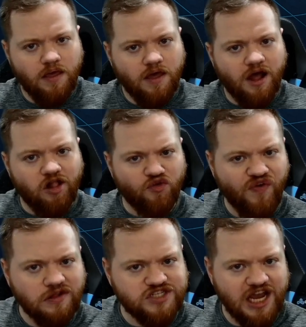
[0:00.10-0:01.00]
Hello
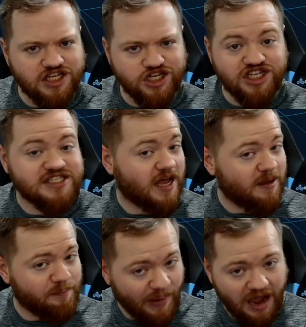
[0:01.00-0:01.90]
fellow tacticians, I
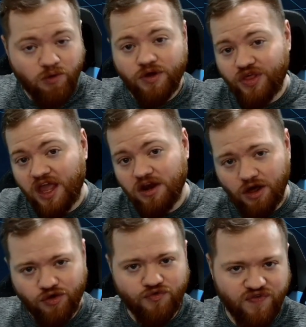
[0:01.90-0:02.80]
am back with
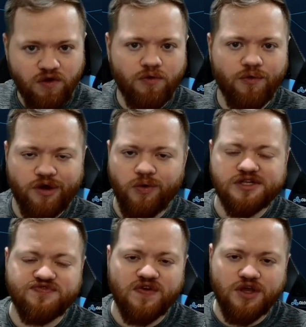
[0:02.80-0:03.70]
another viewer
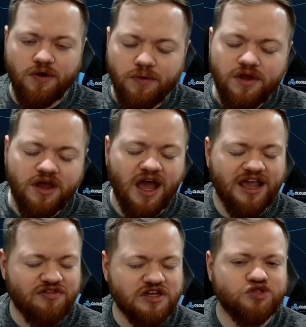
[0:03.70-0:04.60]
request video. I
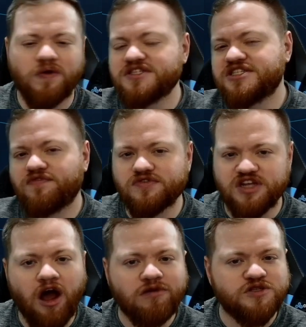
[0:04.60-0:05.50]
get this one several
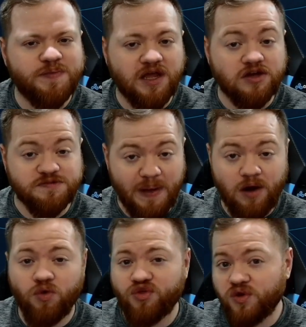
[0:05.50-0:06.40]
times because
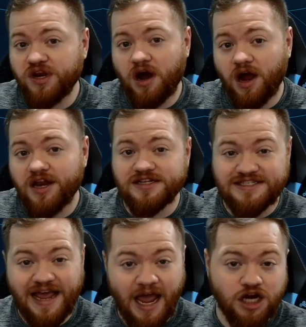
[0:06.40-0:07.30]
Battle 39
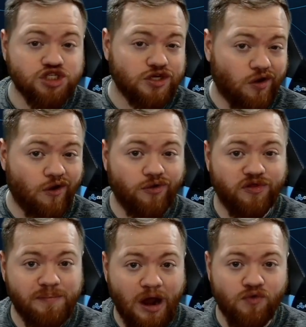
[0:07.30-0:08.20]
is actually harder
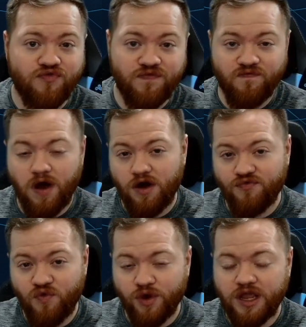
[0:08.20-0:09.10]
than Battle
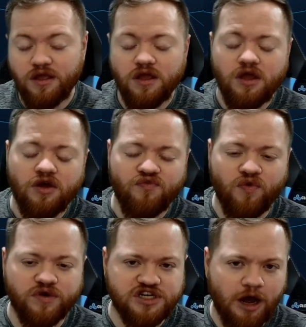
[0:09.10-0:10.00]
40
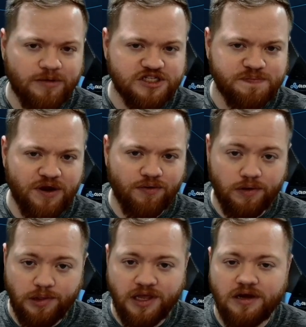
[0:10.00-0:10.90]
for Indom Mirror
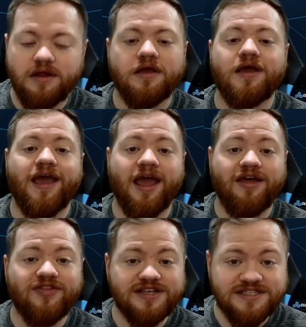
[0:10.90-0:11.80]
Elite,
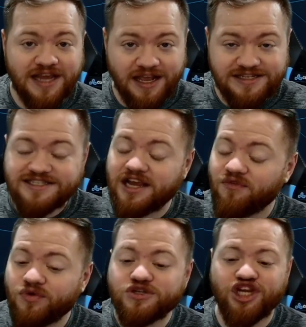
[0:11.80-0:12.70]
and this takes
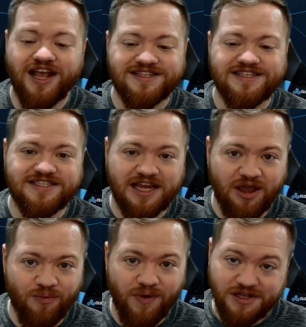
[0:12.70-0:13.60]
several chances to
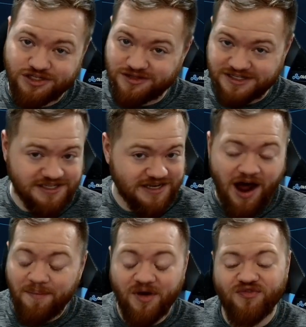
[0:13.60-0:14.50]
get right, so this is
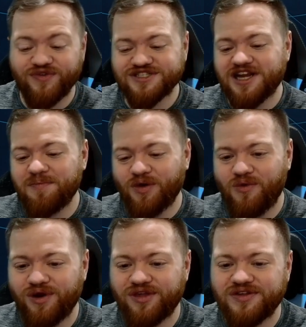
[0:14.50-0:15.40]
not my first time
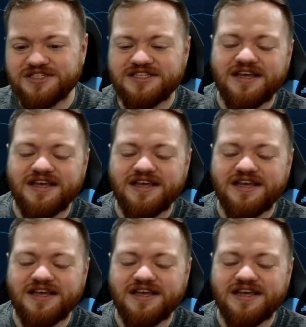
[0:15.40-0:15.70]
recording this.